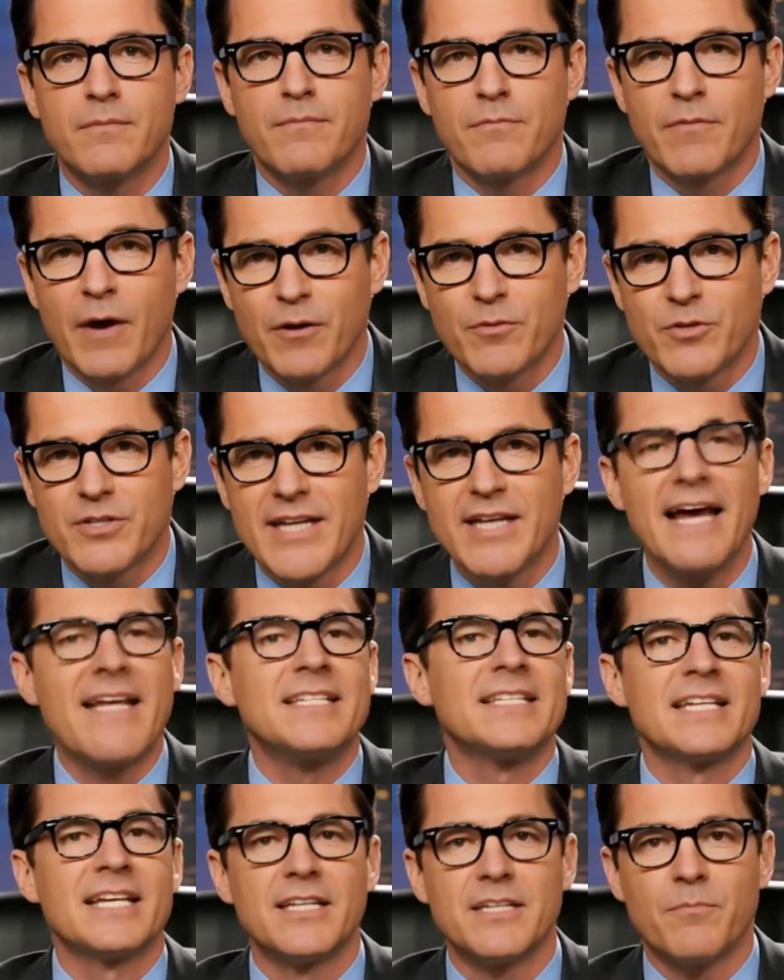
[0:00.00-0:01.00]

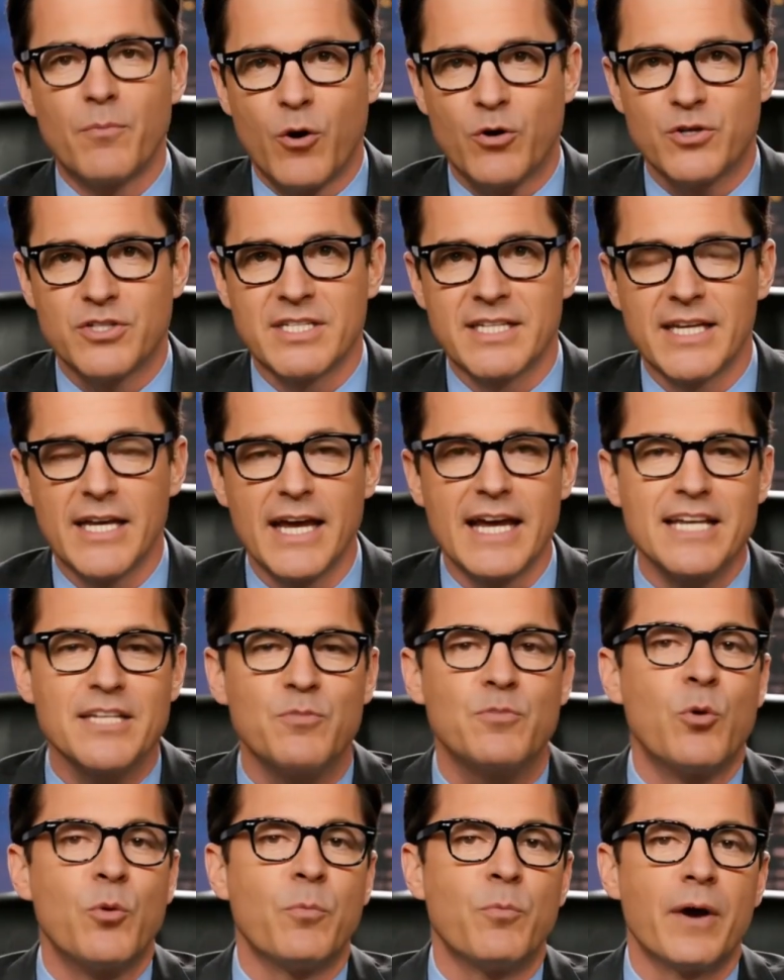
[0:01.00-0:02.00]
Representative democracy is
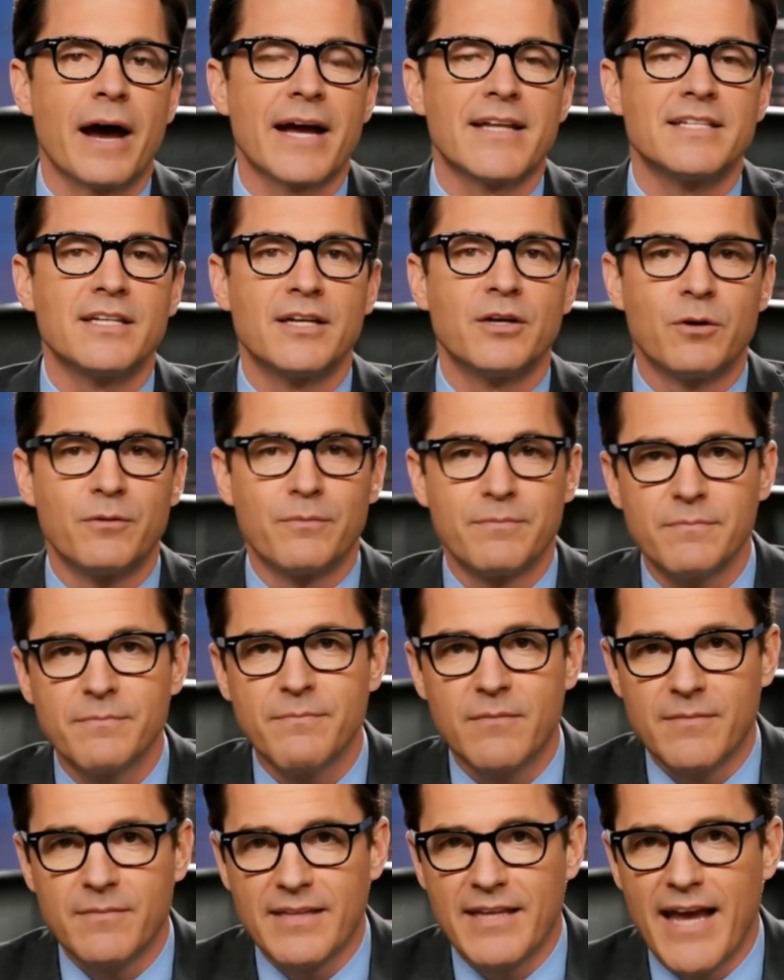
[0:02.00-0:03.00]
more practical.
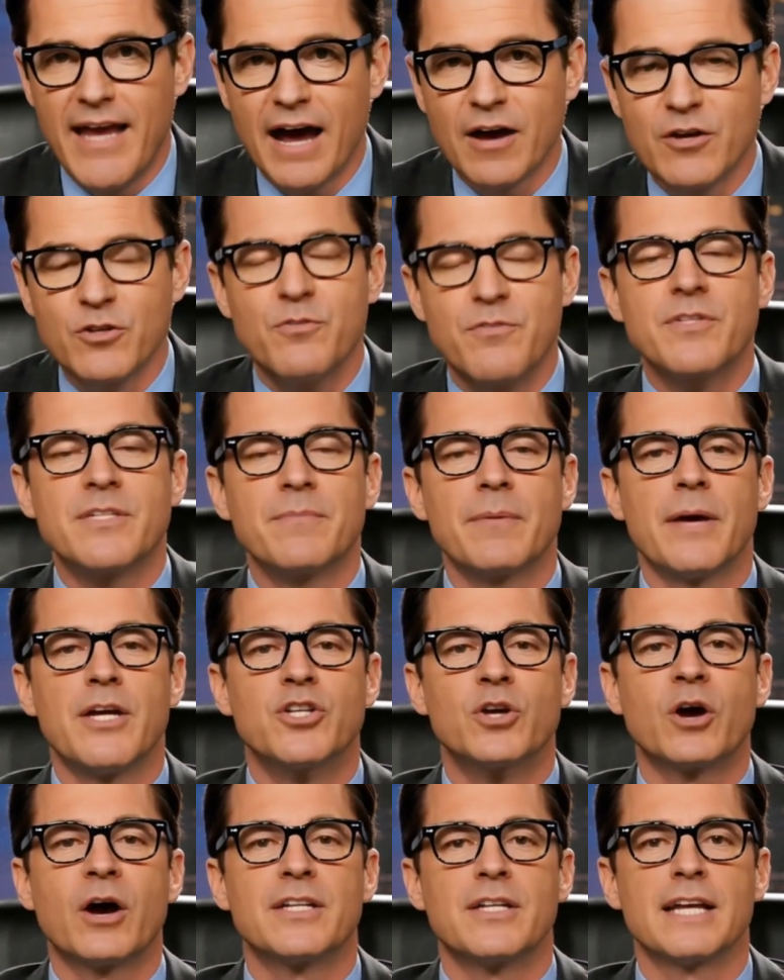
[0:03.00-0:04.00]
It allows for
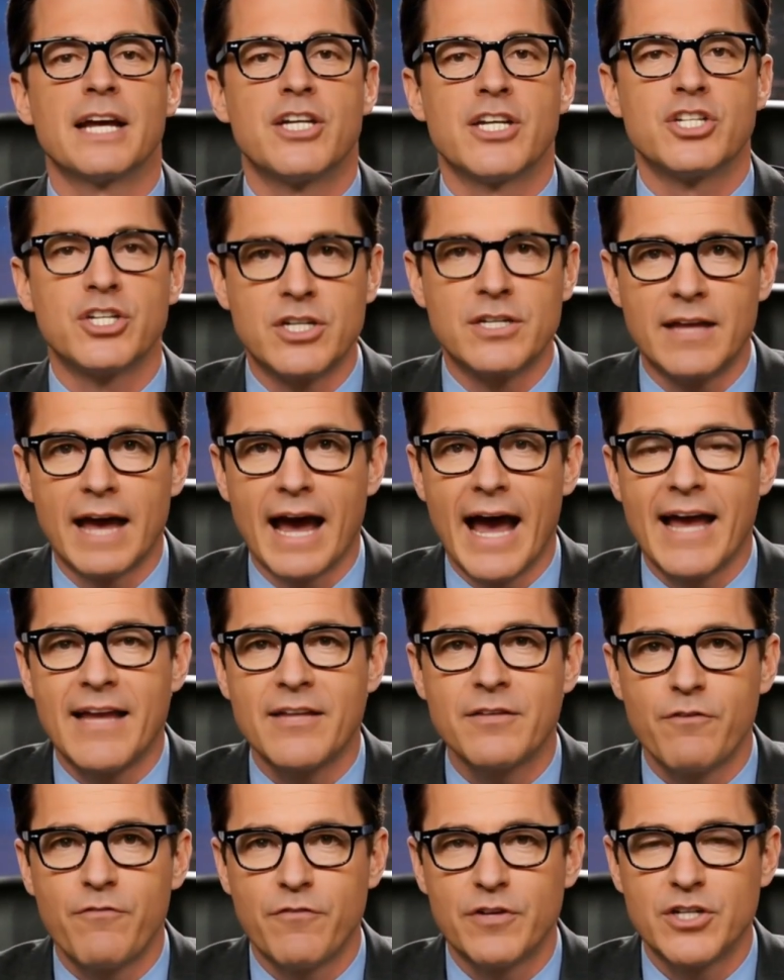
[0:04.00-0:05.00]
specialization
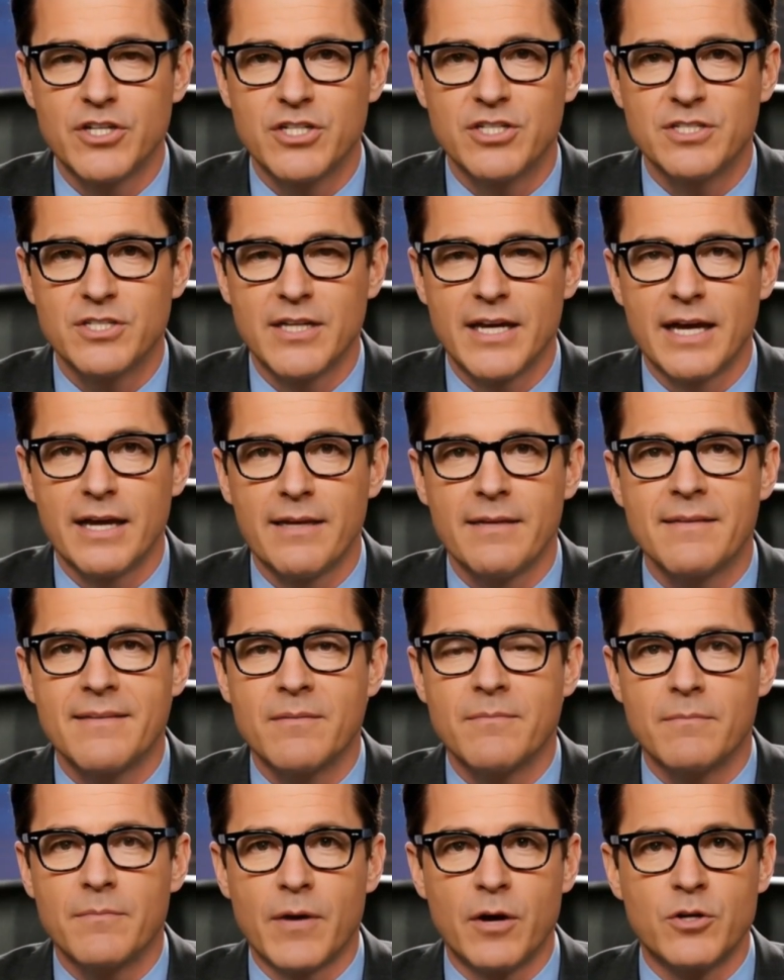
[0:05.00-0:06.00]
and efficiency.
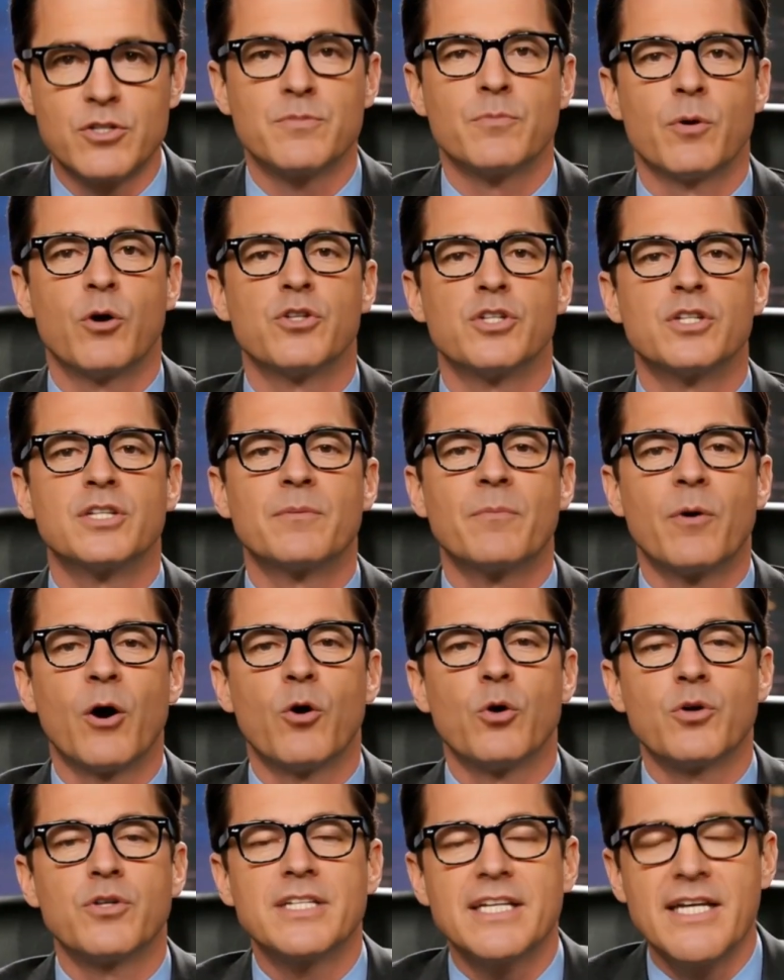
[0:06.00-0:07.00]
Most modern
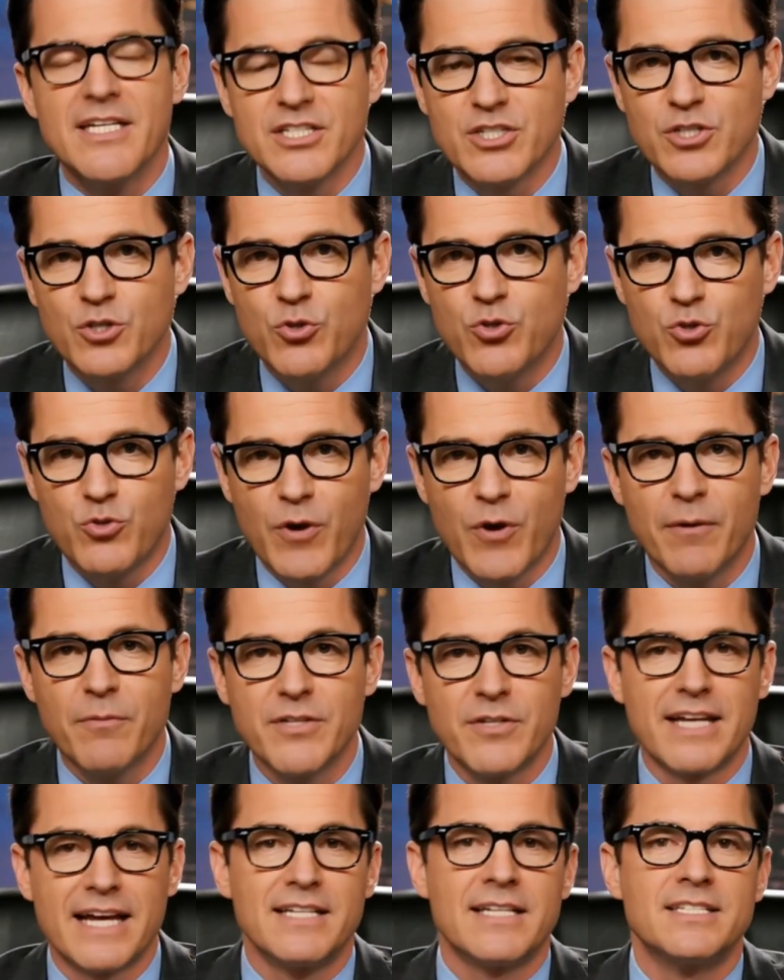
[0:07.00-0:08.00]
democracies use
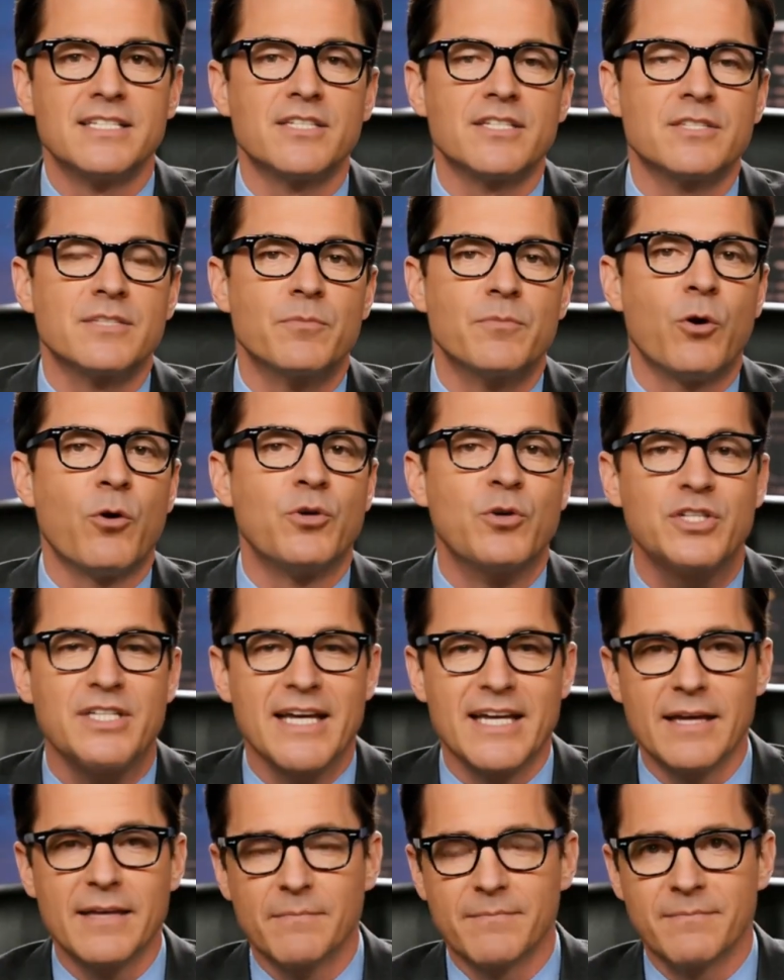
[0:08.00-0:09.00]
representative
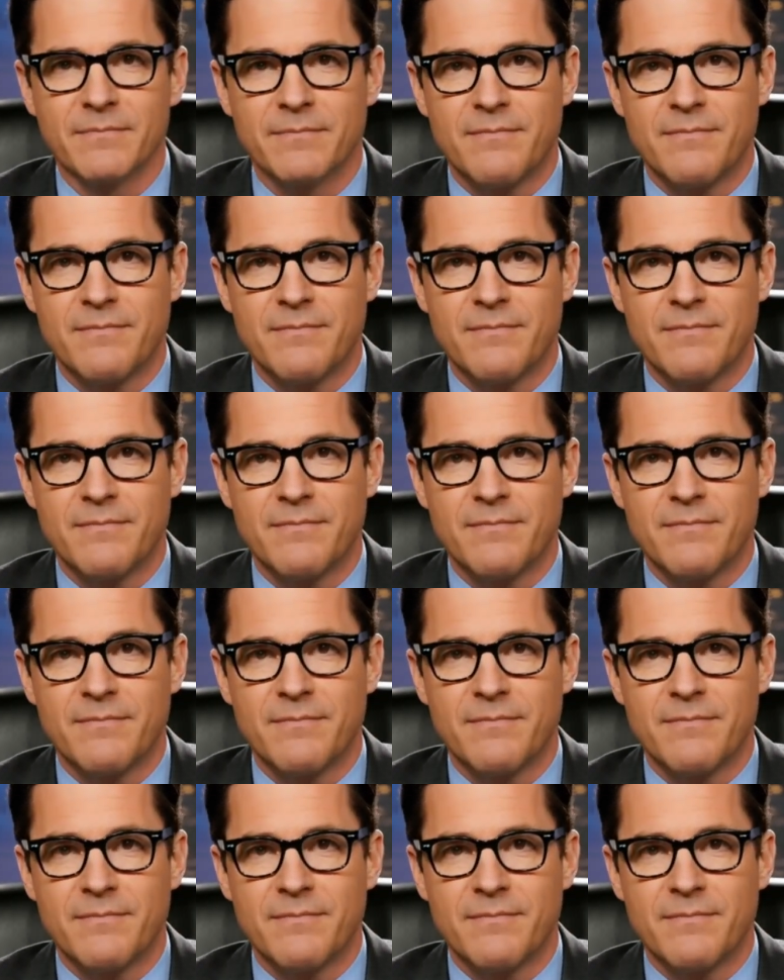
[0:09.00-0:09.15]
democracy.